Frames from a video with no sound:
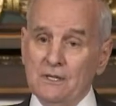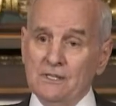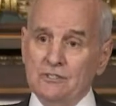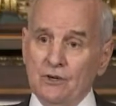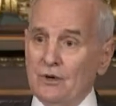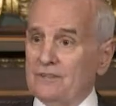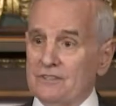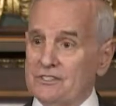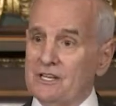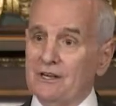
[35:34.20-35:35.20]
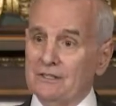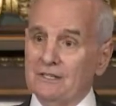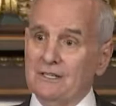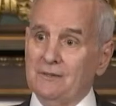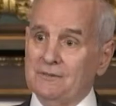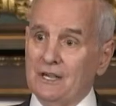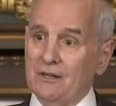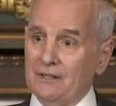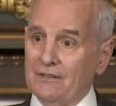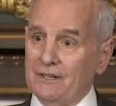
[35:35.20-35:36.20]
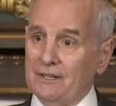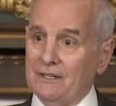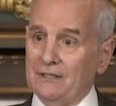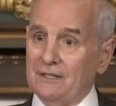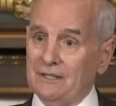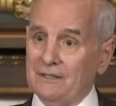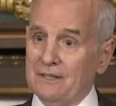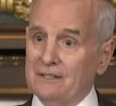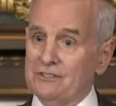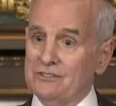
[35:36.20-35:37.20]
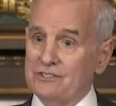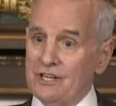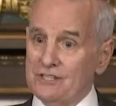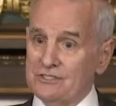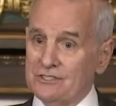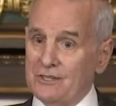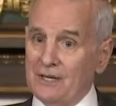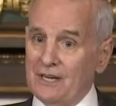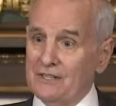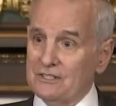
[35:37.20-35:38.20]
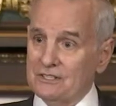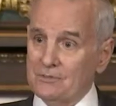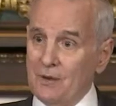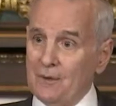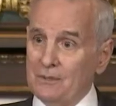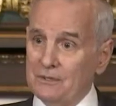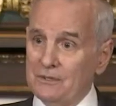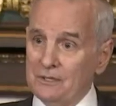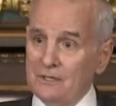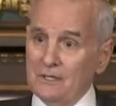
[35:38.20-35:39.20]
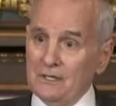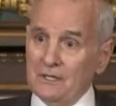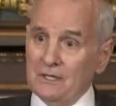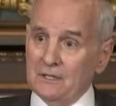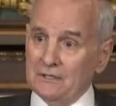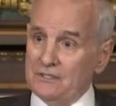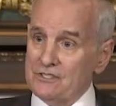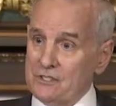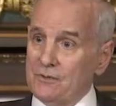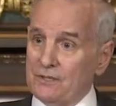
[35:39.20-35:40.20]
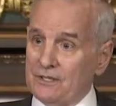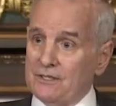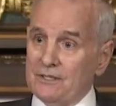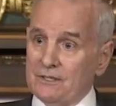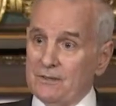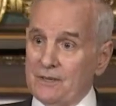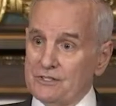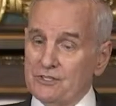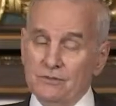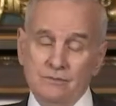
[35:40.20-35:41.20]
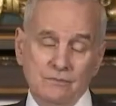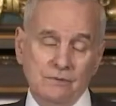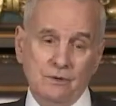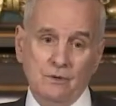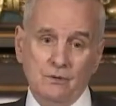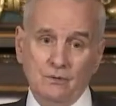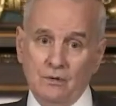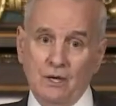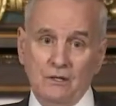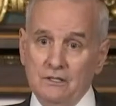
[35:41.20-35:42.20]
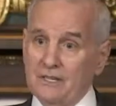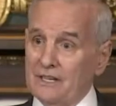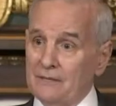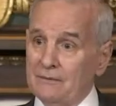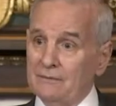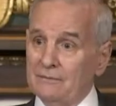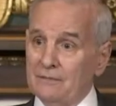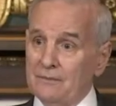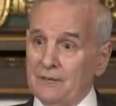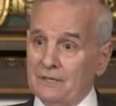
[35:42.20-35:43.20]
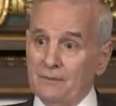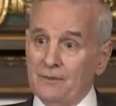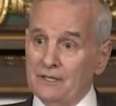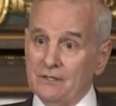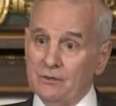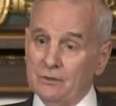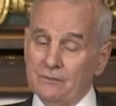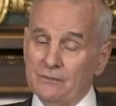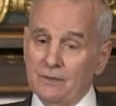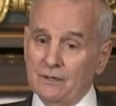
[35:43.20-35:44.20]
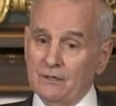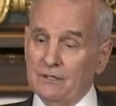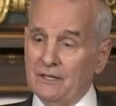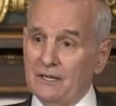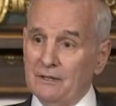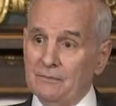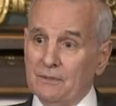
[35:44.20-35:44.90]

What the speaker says: So we'll have to see how it comes out. If they get an exercise, though, I think it's a proper discipline in the measure, you know, I'll look at it. I'm not committing to it, but I'll look at it.